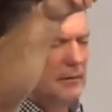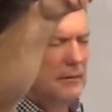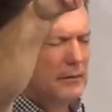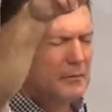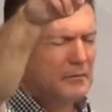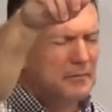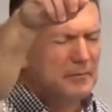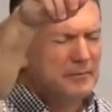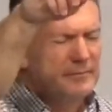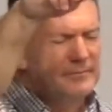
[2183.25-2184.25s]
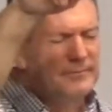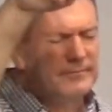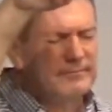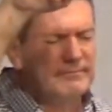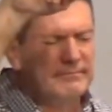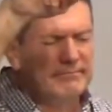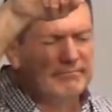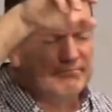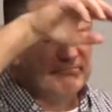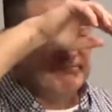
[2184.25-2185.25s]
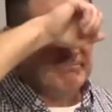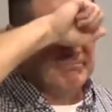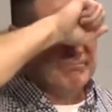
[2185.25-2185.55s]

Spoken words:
Nothing is said.